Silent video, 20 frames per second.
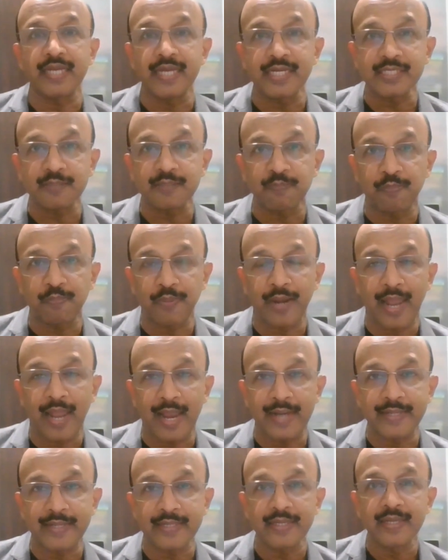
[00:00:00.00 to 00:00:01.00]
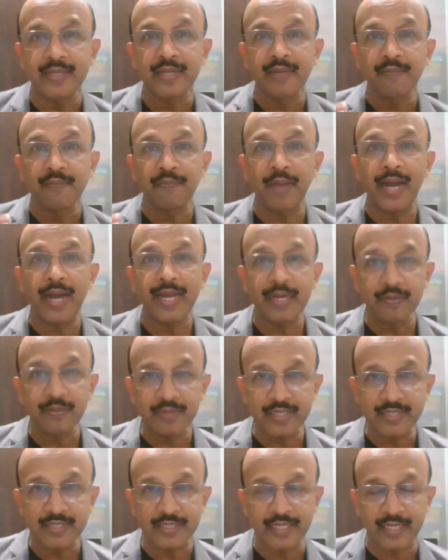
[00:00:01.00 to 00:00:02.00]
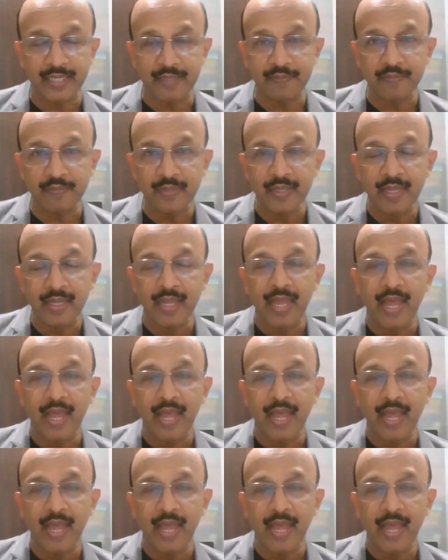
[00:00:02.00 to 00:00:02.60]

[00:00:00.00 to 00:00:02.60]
is planned by our team.